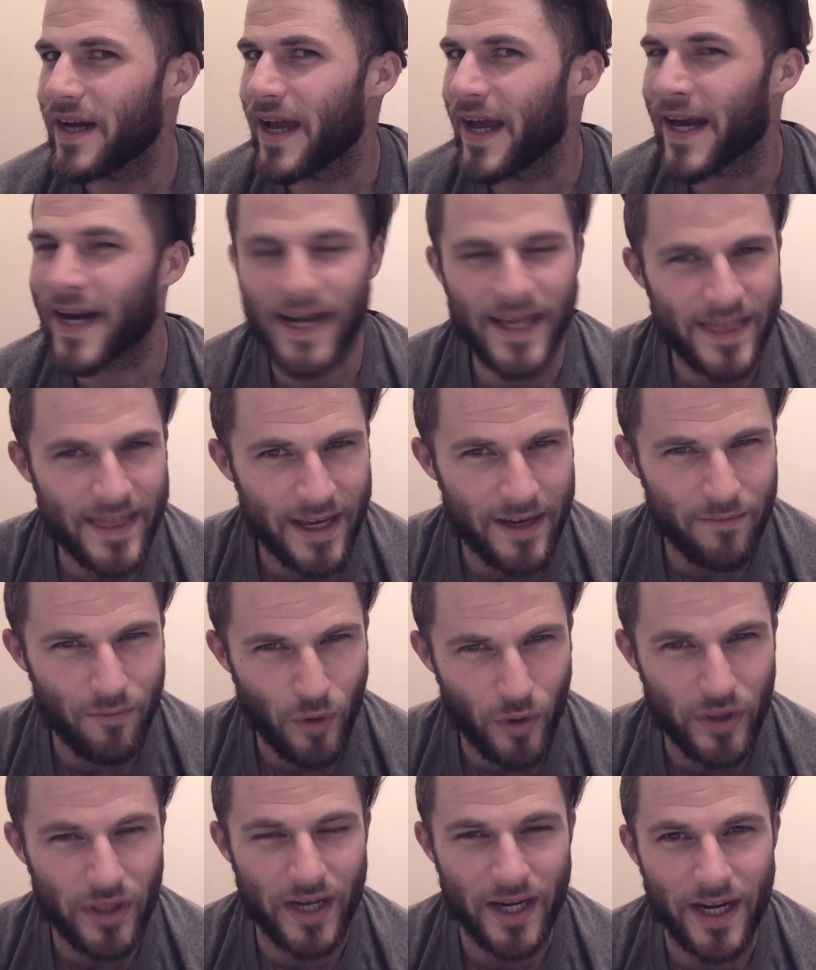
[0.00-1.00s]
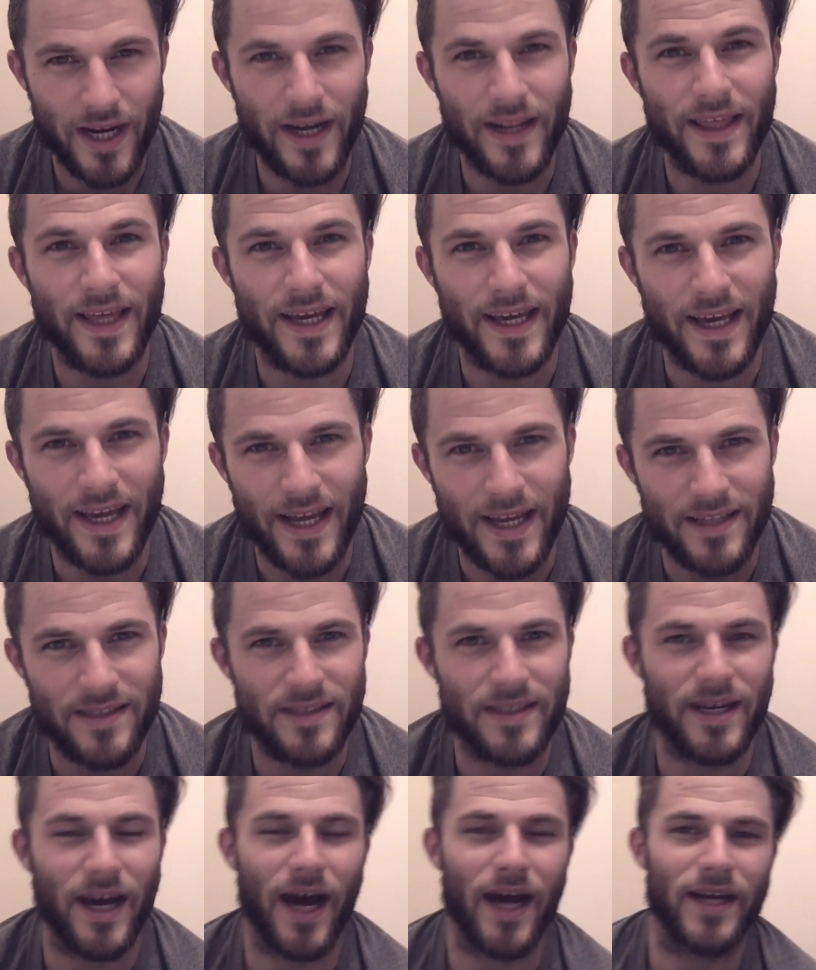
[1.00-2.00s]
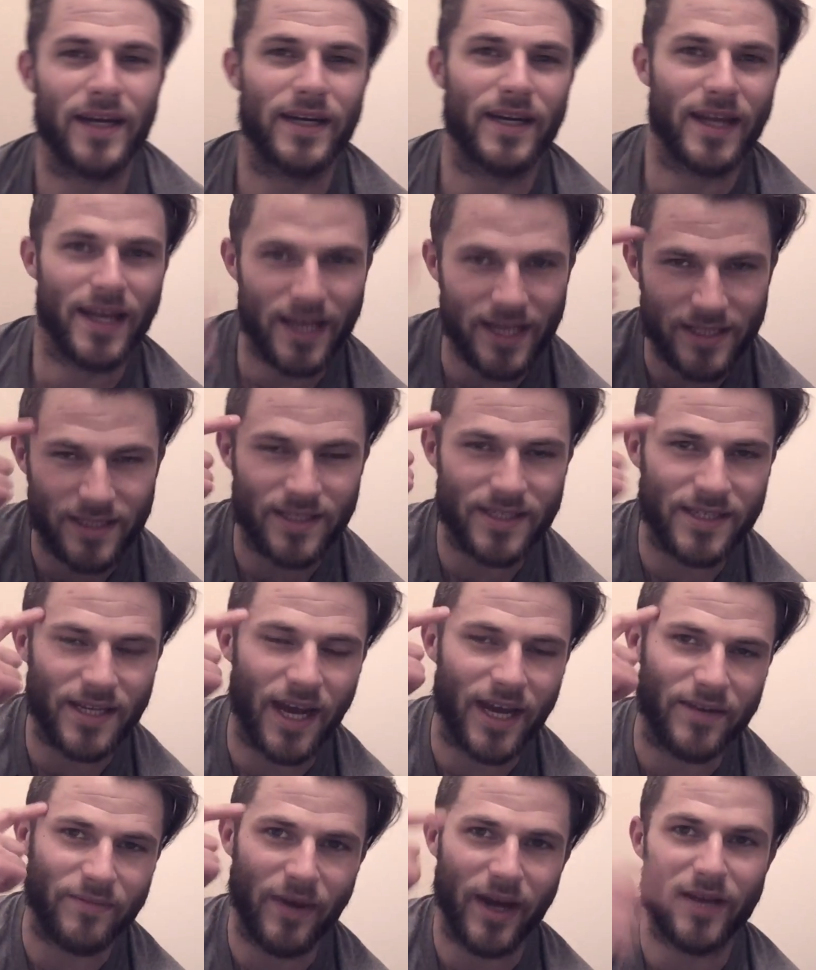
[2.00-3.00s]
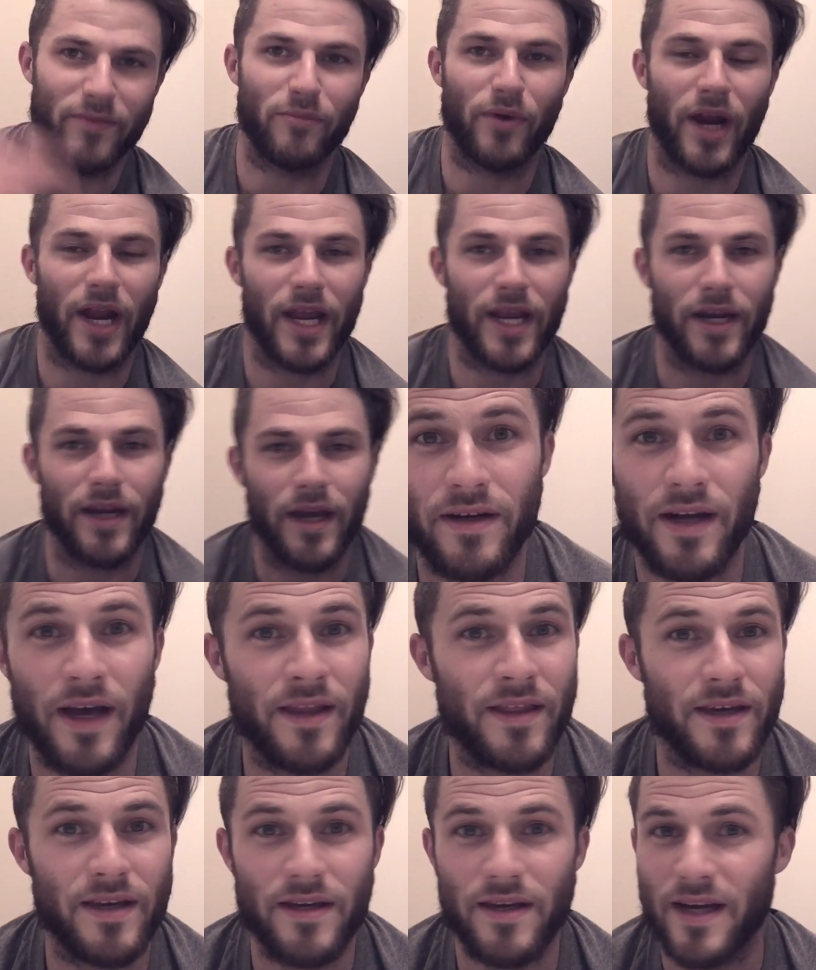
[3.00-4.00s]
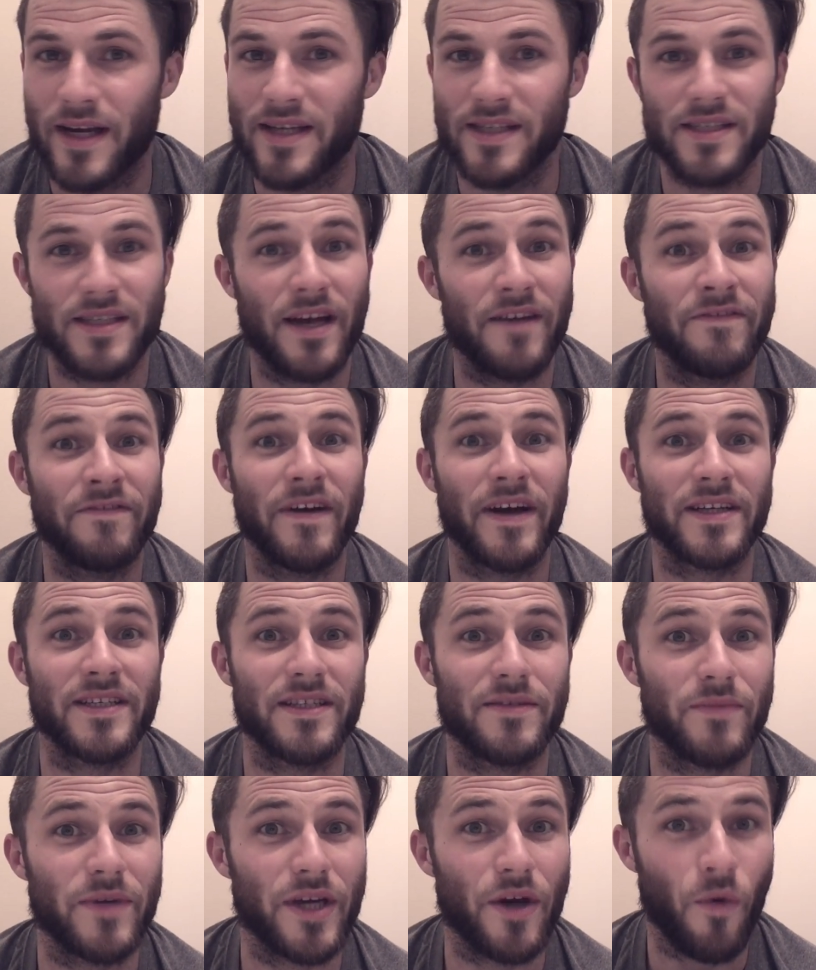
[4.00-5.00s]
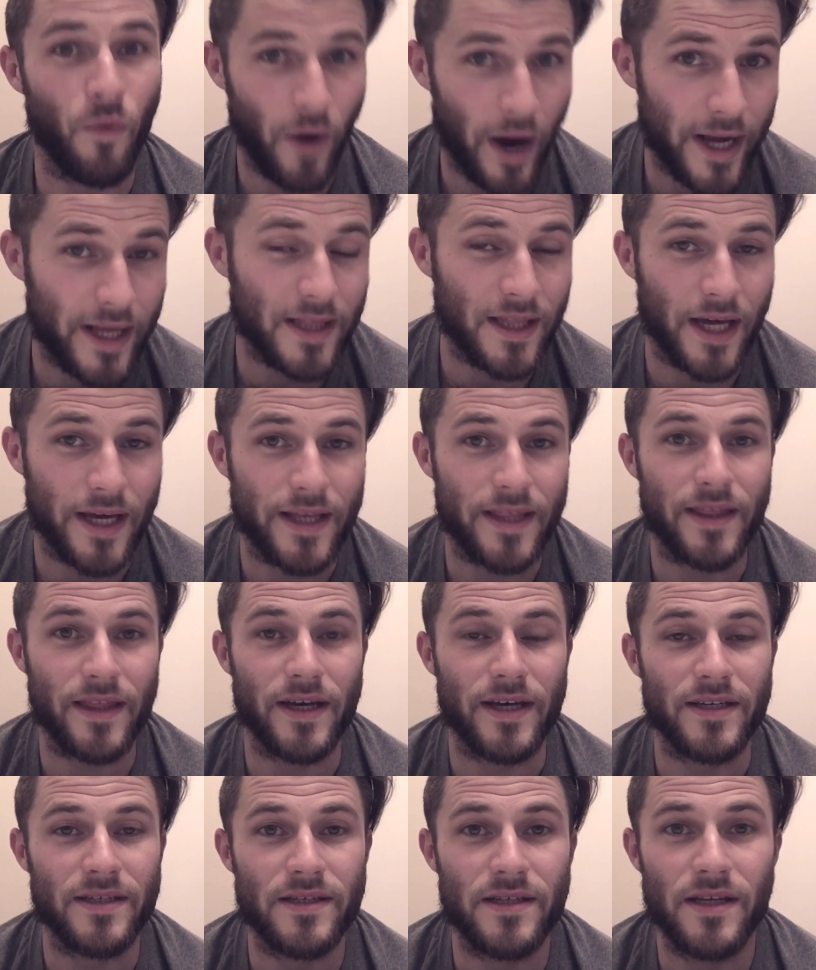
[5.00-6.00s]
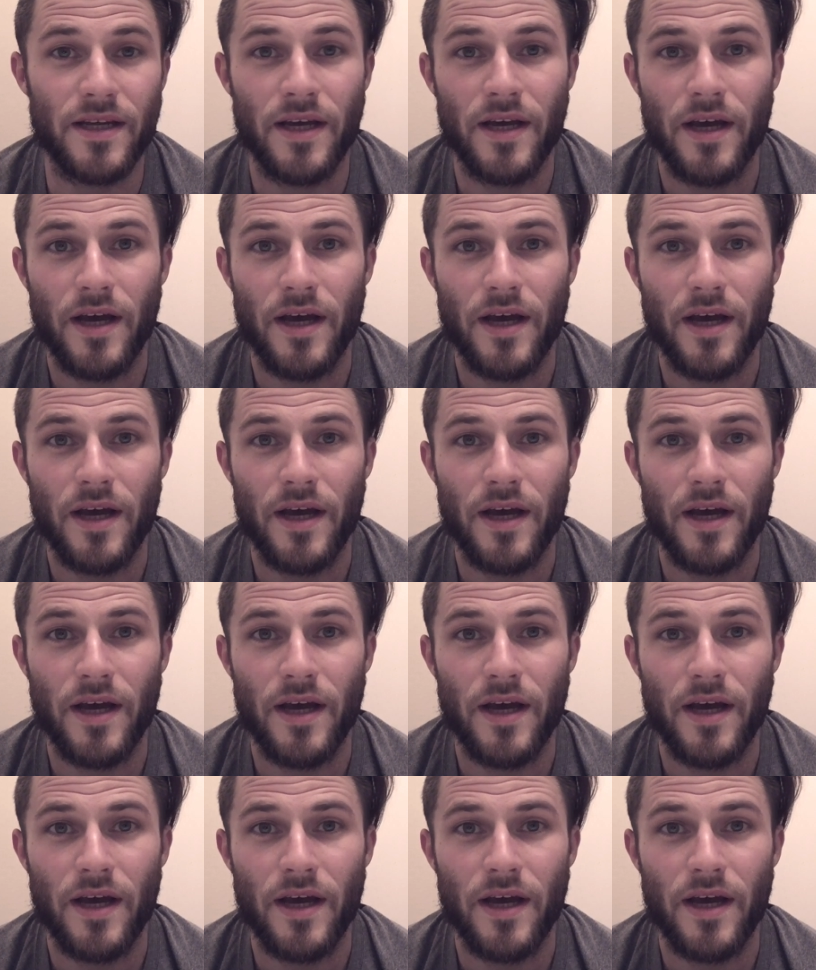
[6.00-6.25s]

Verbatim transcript: And I think more than anything, it's gotten inside my brain. Nothing has affected me quite like this.